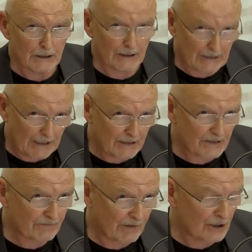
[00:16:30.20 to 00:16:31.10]

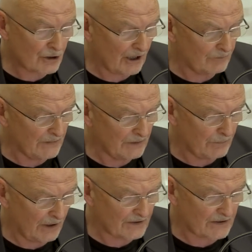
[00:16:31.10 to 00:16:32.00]
against French government
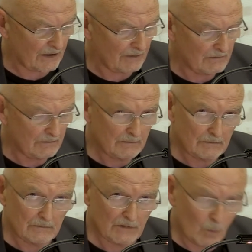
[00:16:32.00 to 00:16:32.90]
policy,
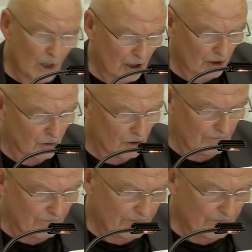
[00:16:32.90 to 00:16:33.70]
the work law.